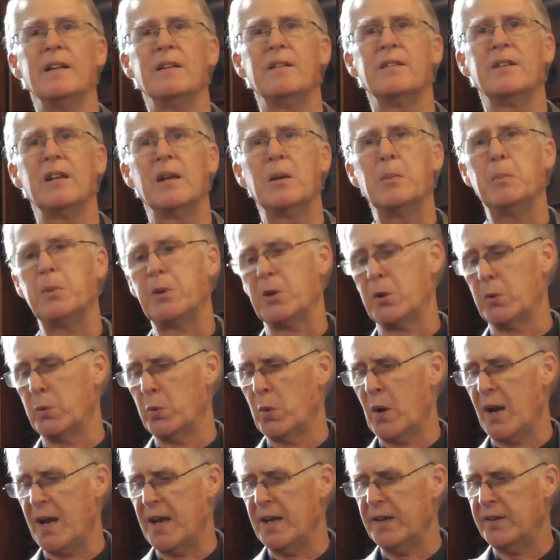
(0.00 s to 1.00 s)
it seems to
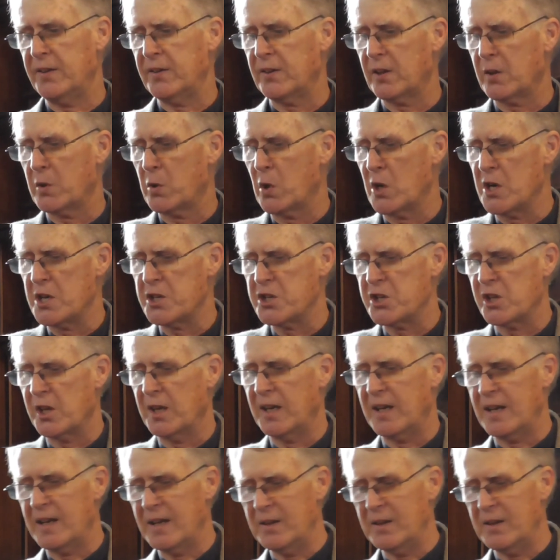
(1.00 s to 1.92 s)
raise the question,